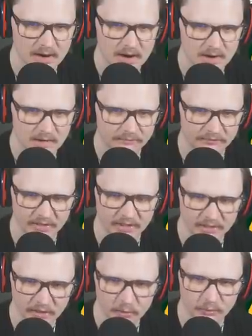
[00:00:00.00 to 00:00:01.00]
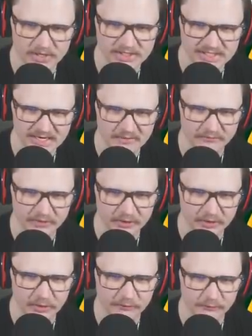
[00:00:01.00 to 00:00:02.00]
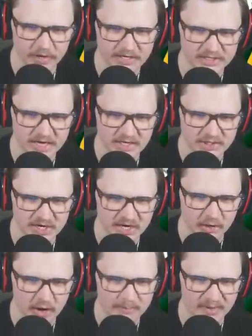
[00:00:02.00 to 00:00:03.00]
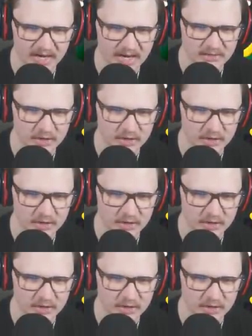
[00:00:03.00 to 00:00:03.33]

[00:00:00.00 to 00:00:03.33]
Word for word: Right, I'm feeling a little risky. I'm feeling a little frisky. Sinker up and in,